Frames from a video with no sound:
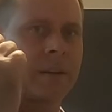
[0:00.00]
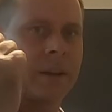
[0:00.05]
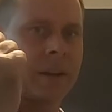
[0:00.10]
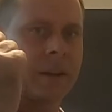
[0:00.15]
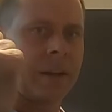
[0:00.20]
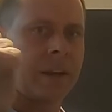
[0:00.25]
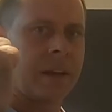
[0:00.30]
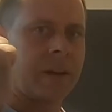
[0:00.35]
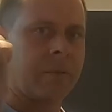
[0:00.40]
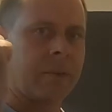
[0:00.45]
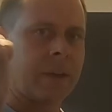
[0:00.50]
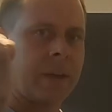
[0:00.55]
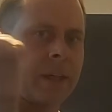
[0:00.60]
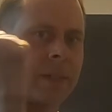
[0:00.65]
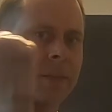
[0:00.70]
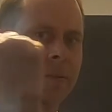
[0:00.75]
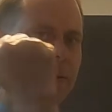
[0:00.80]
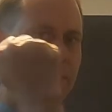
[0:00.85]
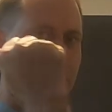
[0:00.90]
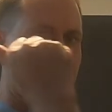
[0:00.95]
And again,
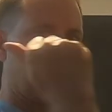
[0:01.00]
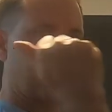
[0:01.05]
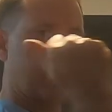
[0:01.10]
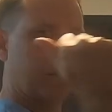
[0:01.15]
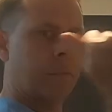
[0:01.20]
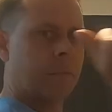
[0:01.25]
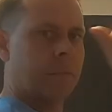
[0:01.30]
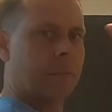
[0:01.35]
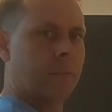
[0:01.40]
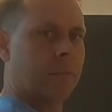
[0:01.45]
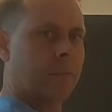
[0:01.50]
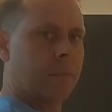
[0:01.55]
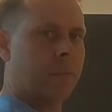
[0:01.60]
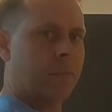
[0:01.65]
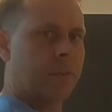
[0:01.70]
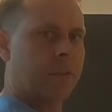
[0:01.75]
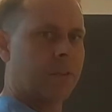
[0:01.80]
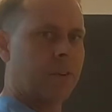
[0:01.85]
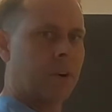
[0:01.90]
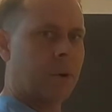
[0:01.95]
without the rod,
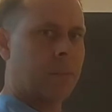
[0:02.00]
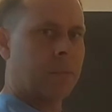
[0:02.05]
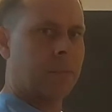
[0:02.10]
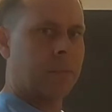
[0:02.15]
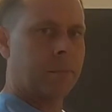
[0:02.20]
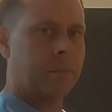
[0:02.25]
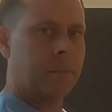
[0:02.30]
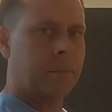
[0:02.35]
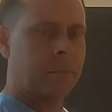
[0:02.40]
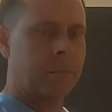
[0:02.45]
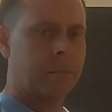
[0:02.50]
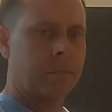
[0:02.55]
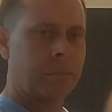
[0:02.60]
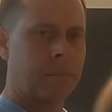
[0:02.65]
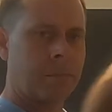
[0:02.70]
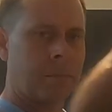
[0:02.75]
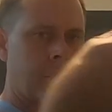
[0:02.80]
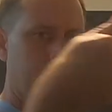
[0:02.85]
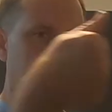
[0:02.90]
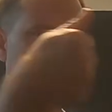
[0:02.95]
stop,
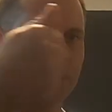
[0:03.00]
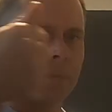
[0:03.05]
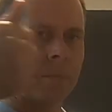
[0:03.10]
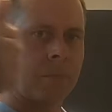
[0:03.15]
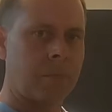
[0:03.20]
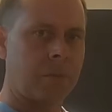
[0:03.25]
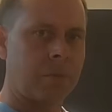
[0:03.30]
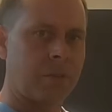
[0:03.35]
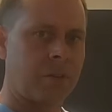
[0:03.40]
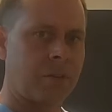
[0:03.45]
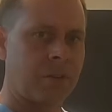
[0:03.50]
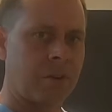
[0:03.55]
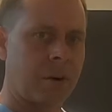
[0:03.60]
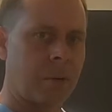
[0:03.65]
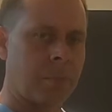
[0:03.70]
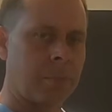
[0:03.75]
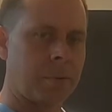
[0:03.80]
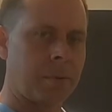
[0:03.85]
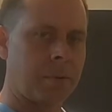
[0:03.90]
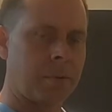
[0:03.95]

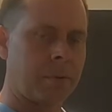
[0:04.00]
stop.